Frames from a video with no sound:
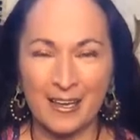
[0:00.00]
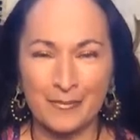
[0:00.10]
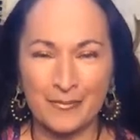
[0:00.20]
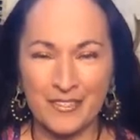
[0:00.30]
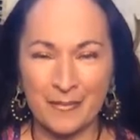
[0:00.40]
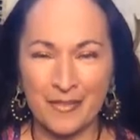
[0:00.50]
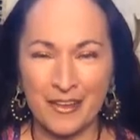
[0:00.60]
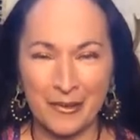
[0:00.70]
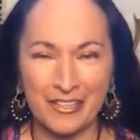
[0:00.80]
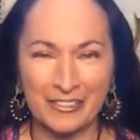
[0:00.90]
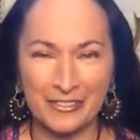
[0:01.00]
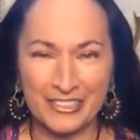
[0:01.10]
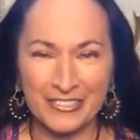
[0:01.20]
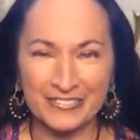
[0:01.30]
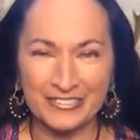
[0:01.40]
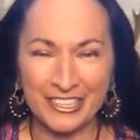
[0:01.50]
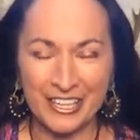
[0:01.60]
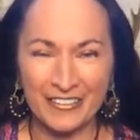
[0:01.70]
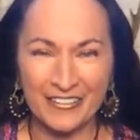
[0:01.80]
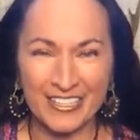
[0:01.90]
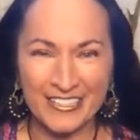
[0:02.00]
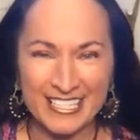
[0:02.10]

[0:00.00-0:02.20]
something wonderful for all of you.